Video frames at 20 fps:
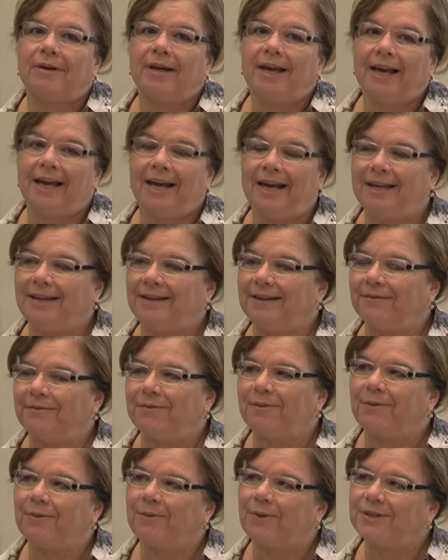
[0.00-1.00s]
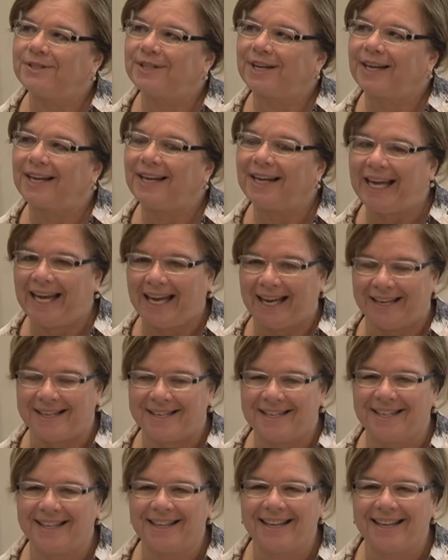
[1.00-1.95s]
he was cleared,